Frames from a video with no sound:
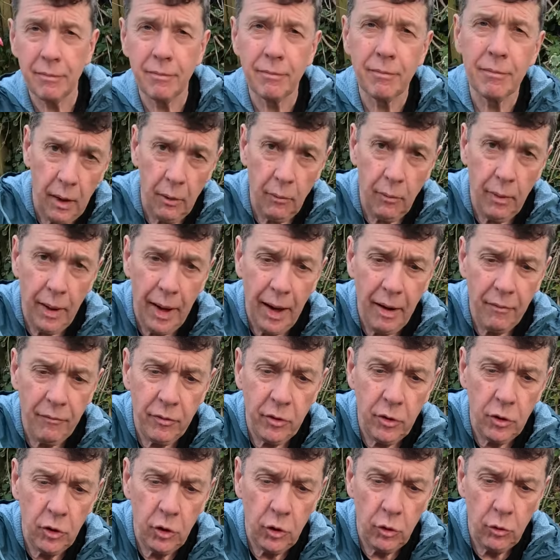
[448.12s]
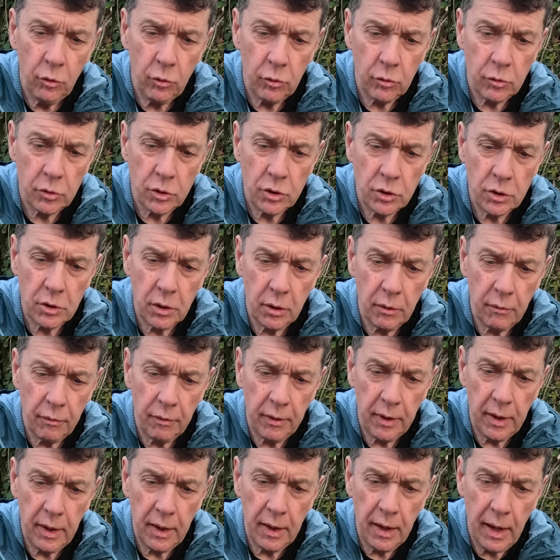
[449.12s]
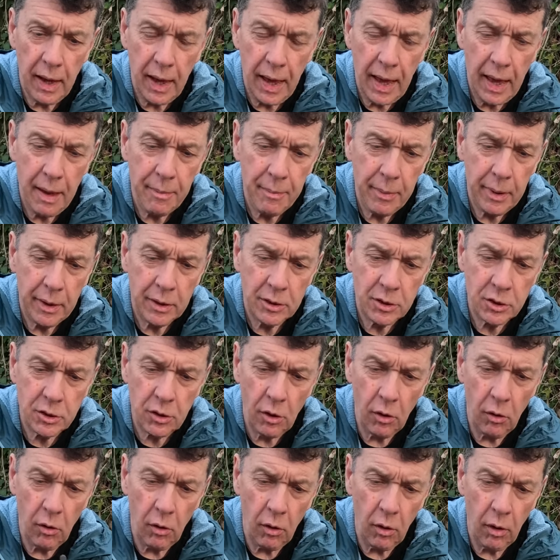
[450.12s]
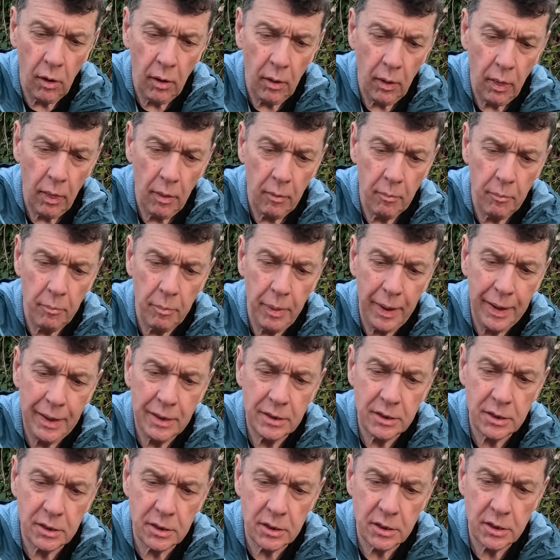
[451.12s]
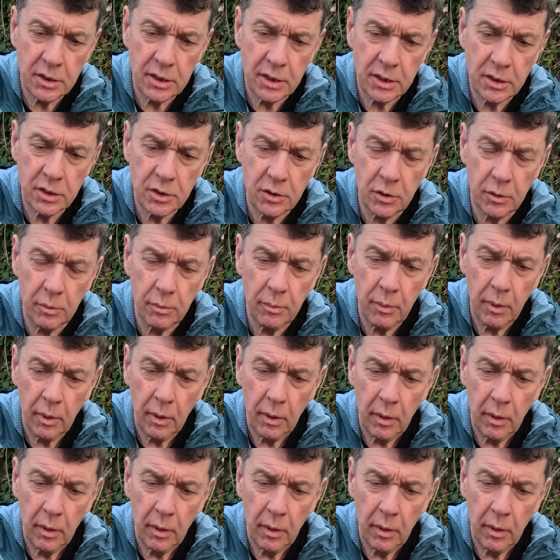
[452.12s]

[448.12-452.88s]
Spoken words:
Now, having used the MSR base system